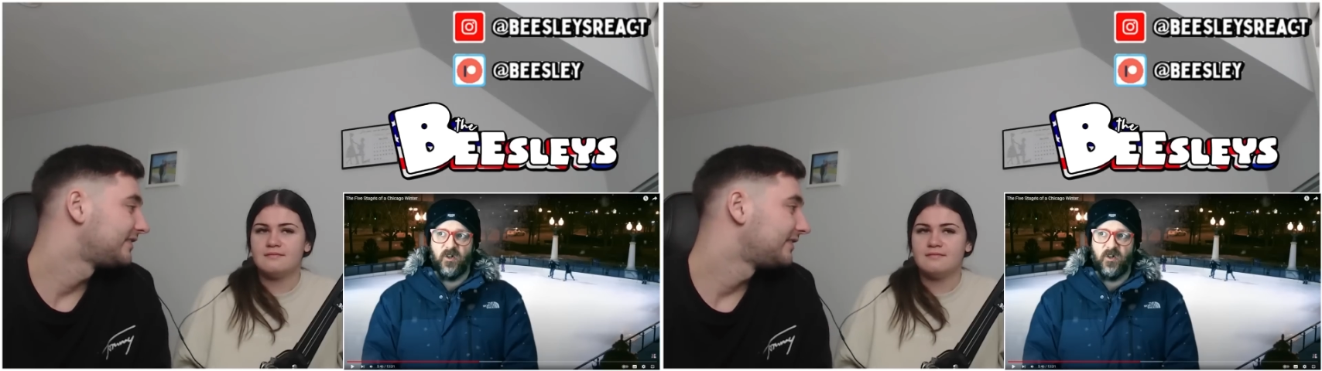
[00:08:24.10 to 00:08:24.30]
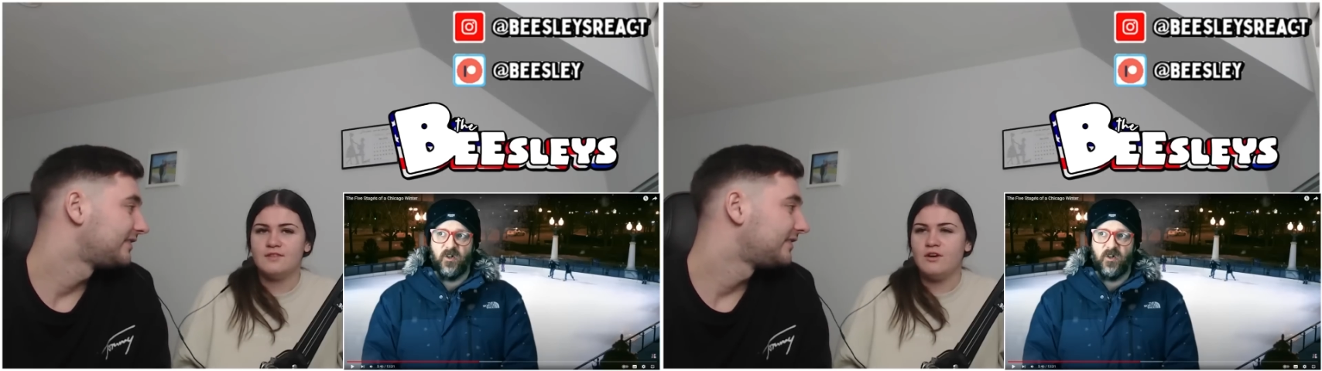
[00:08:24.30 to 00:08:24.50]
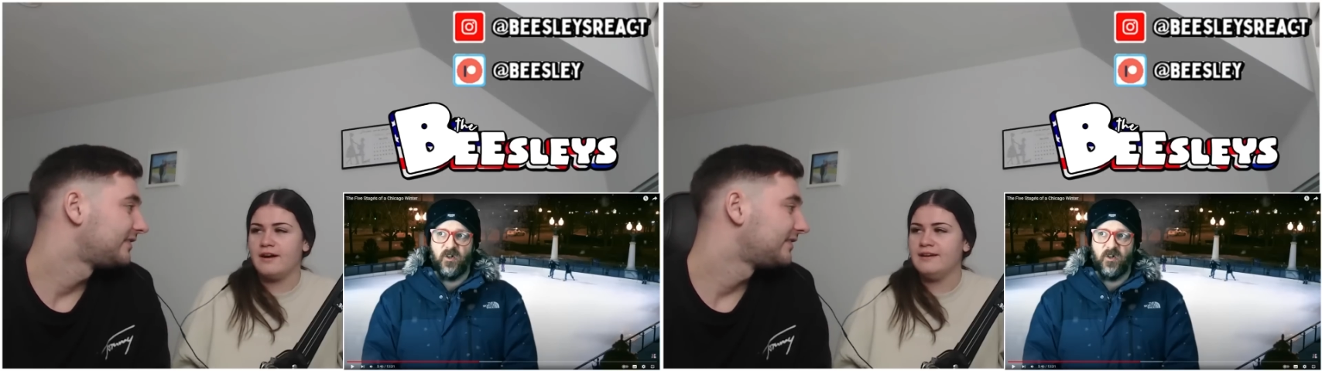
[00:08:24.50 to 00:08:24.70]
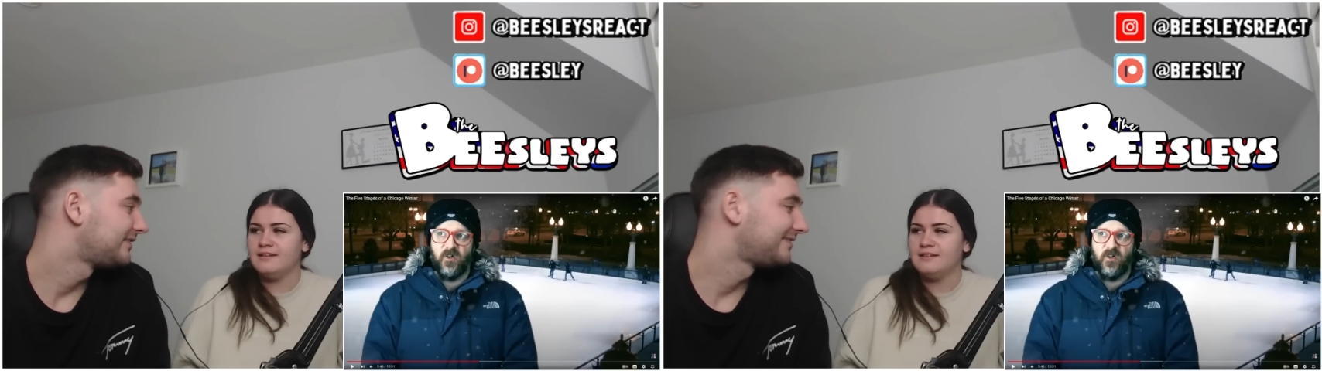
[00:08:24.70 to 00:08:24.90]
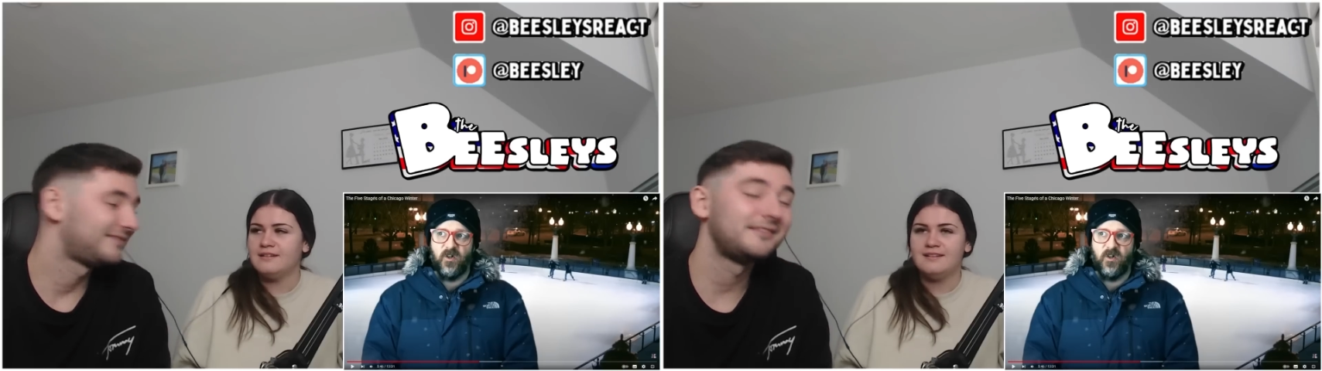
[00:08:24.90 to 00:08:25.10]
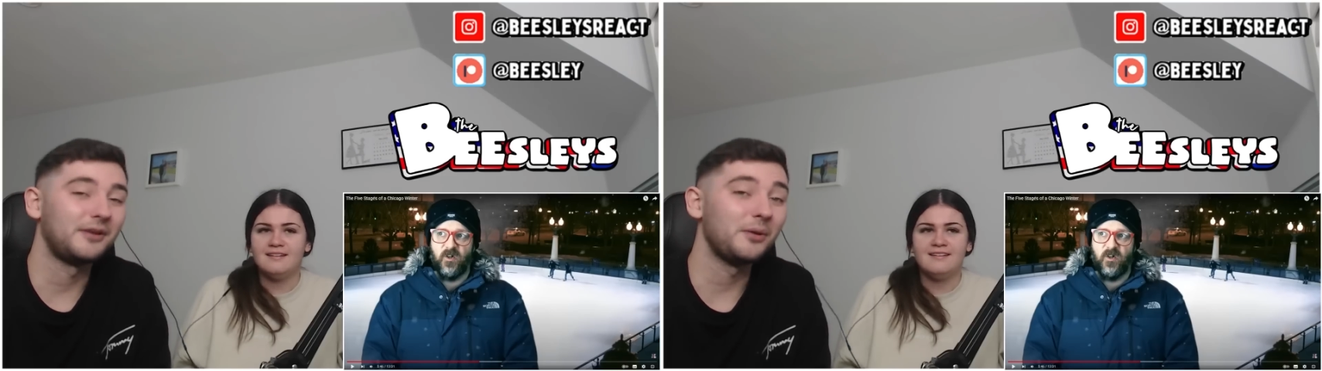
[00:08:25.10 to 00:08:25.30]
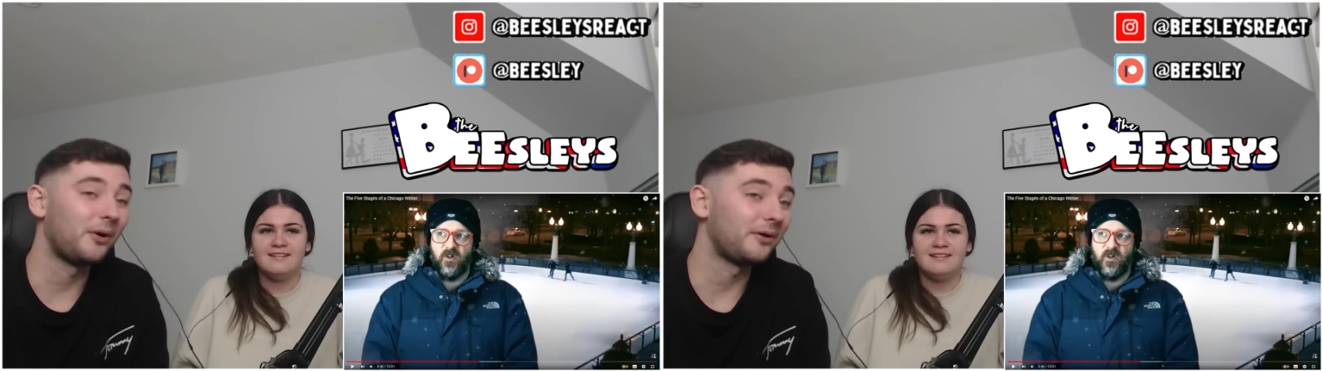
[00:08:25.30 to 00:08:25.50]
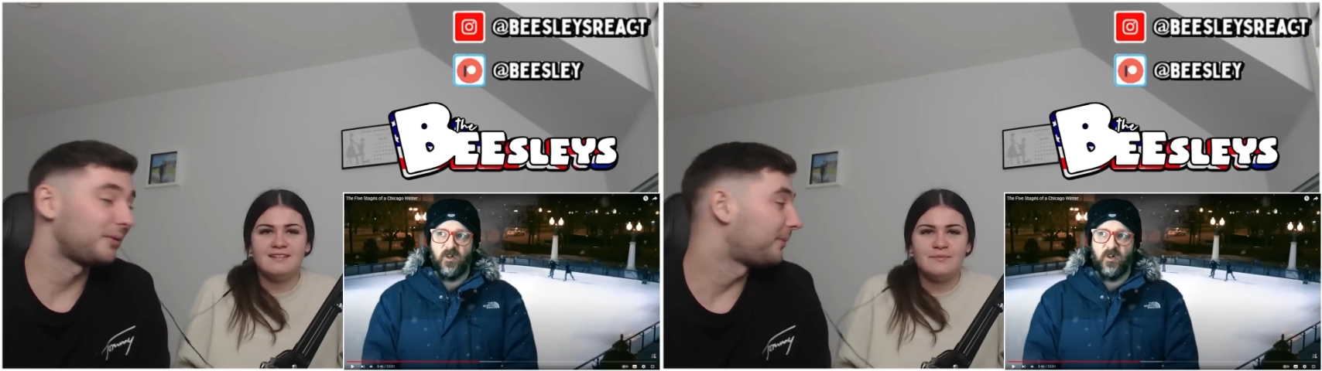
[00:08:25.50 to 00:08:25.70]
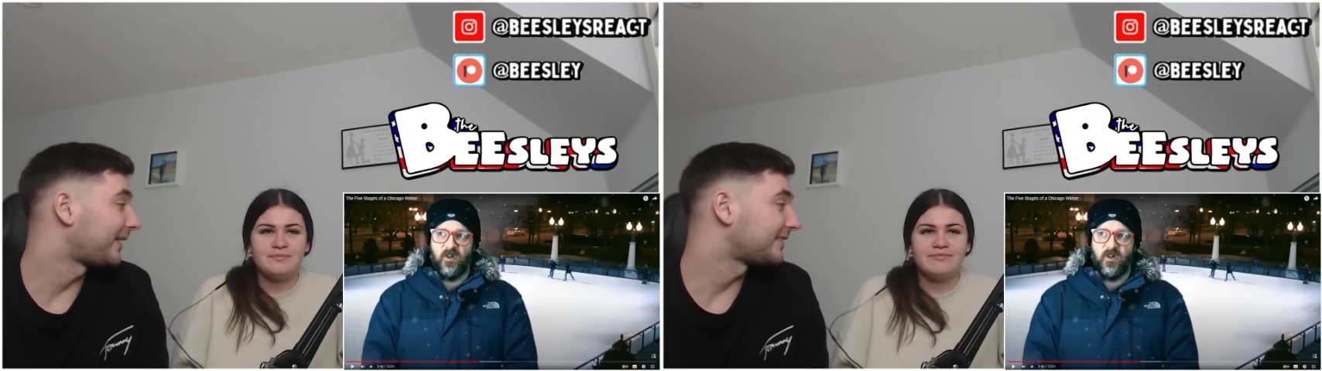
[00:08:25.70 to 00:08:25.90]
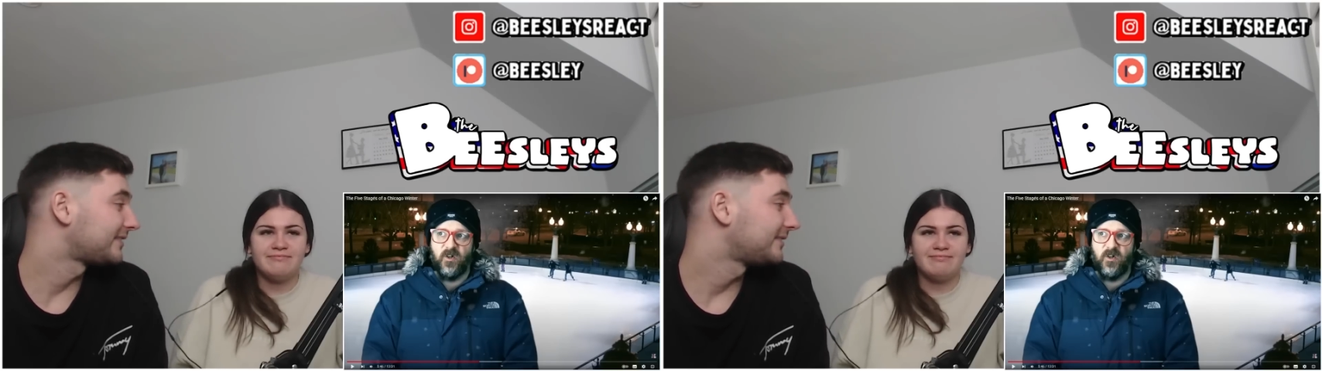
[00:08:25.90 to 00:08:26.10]
Speaker 1: All right. No, you are. You are
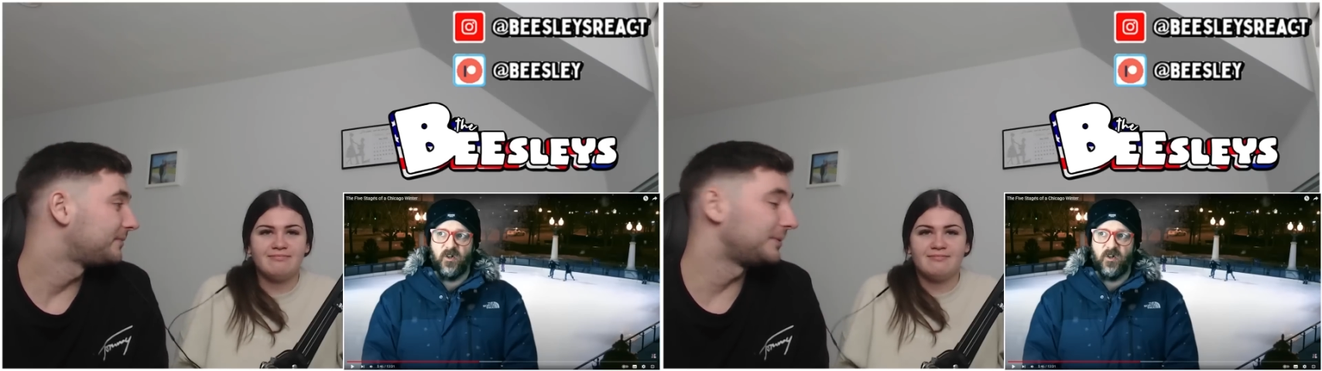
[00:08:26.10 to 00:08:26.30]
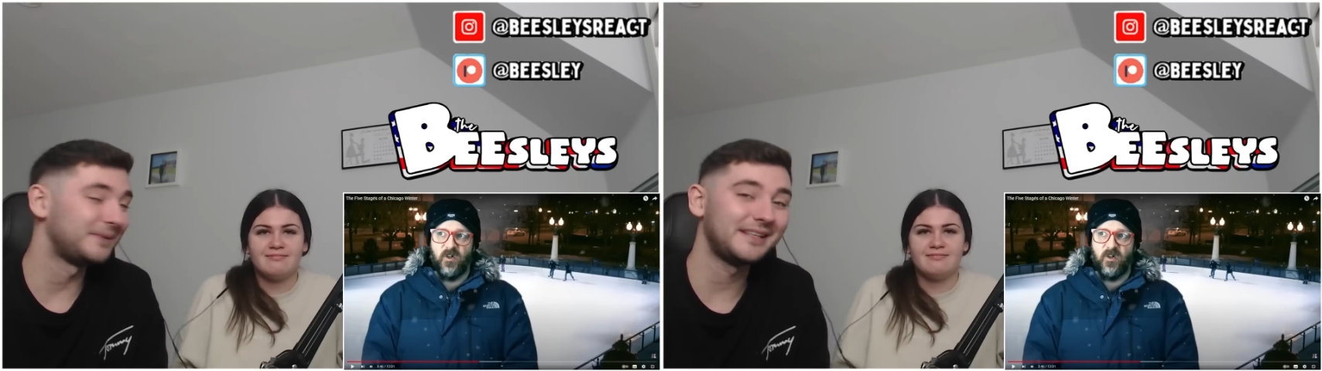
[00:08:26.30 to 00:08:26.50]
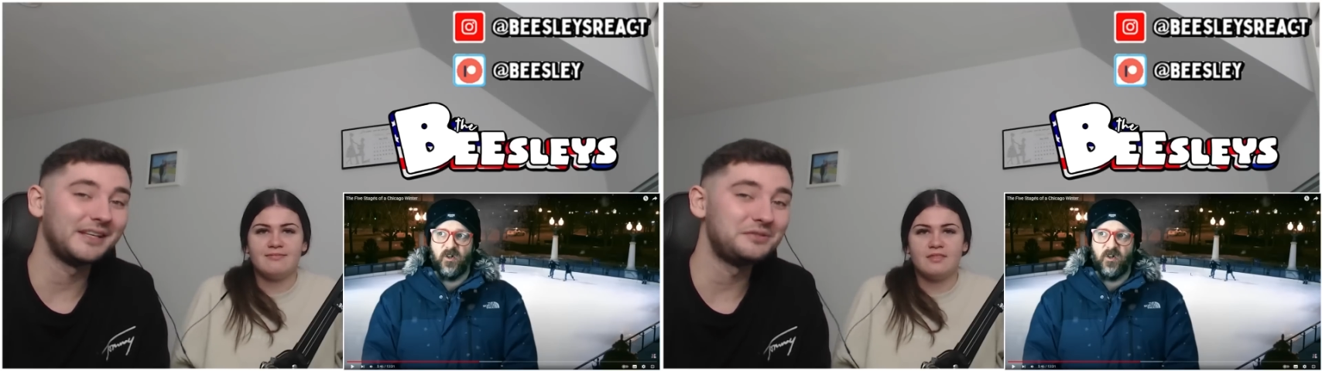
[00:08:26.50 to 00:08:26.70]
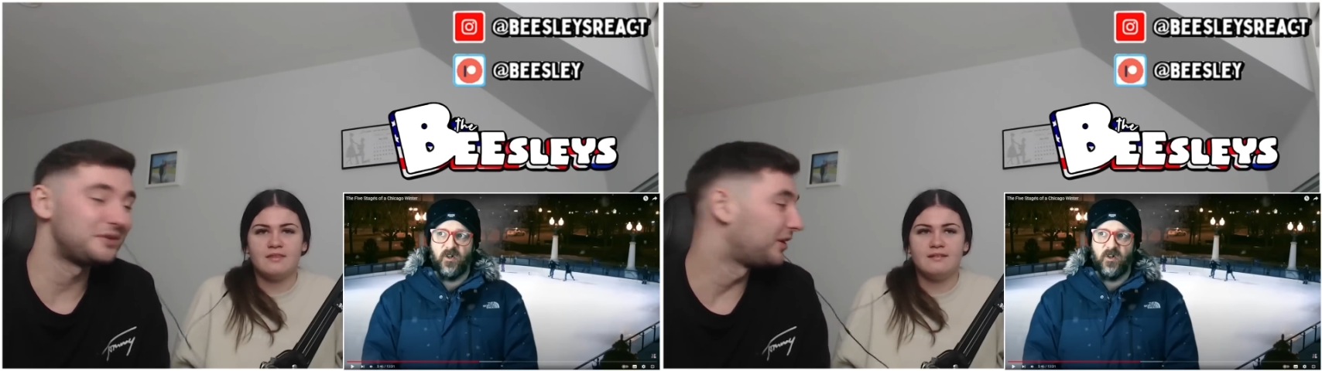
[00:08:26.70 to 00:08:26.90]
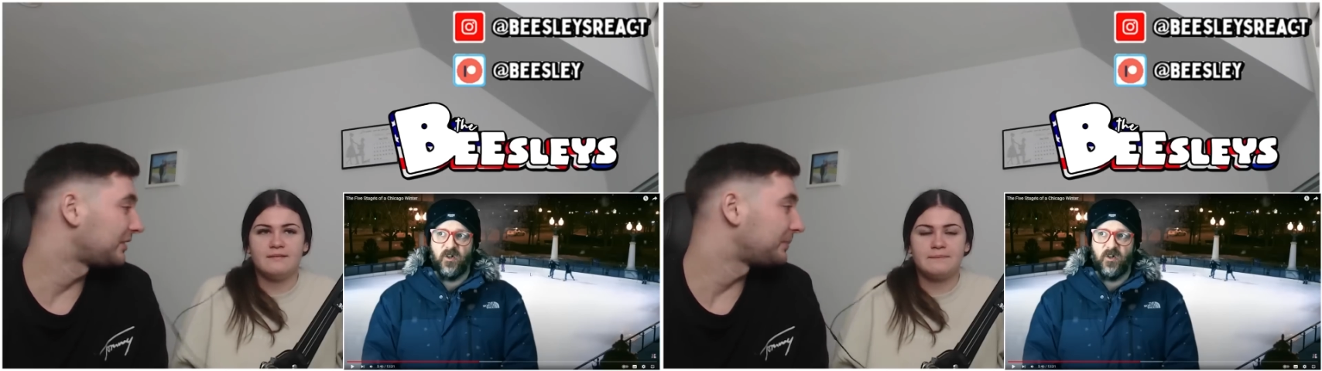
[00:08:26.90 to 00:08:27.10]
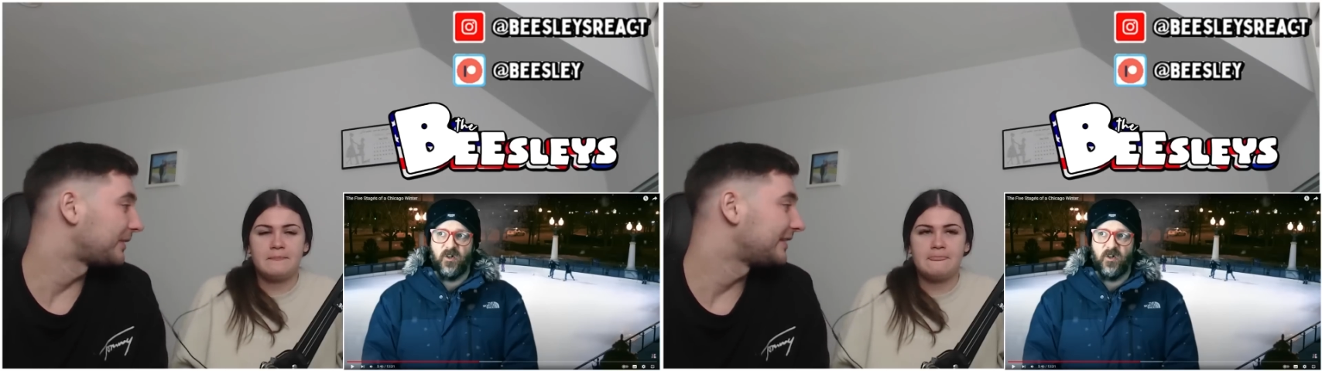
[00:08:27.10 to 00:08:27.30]
bad. We we did it in New York, didn't we?